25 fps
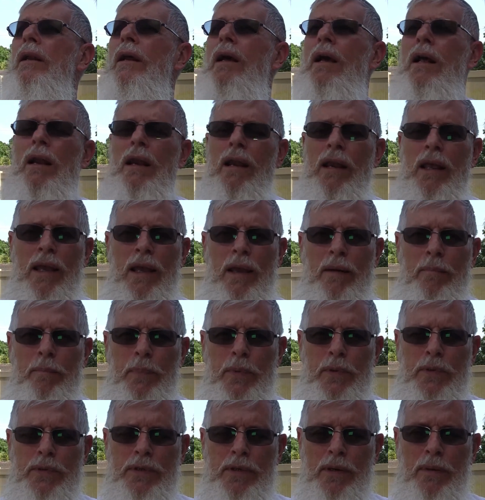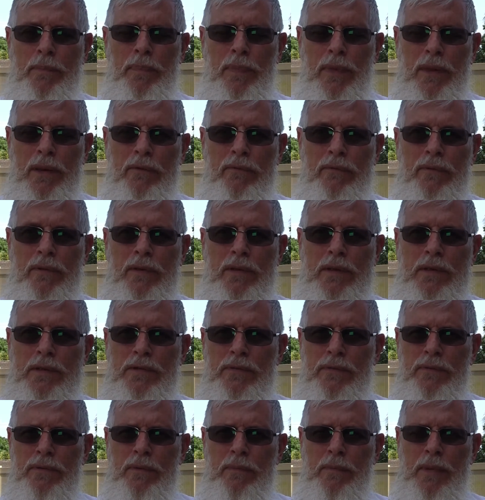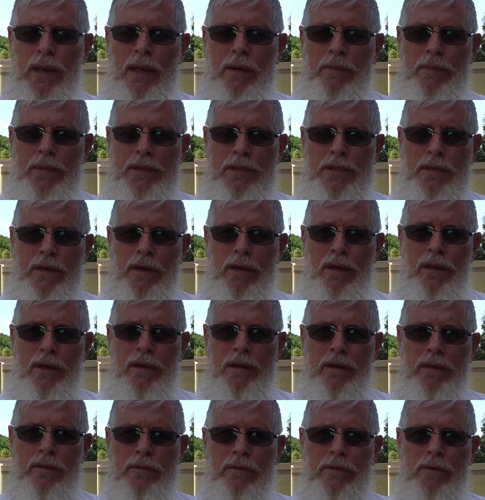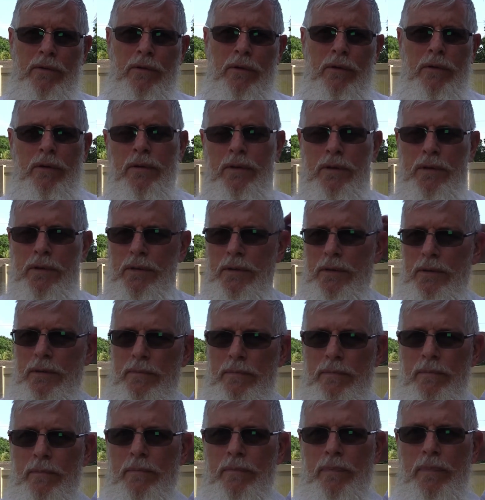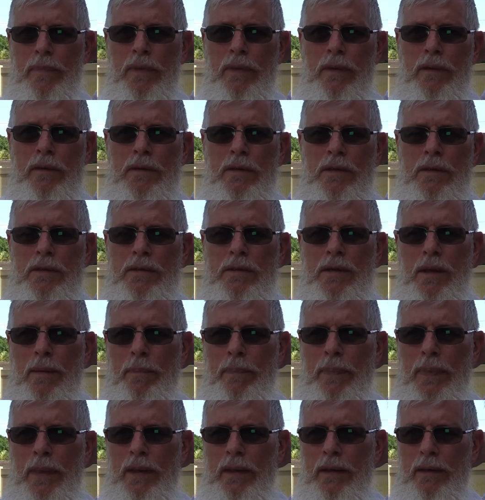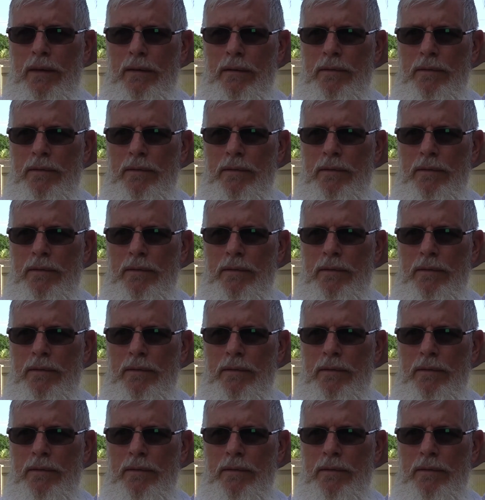a clamp or something for this from Amazon, or something.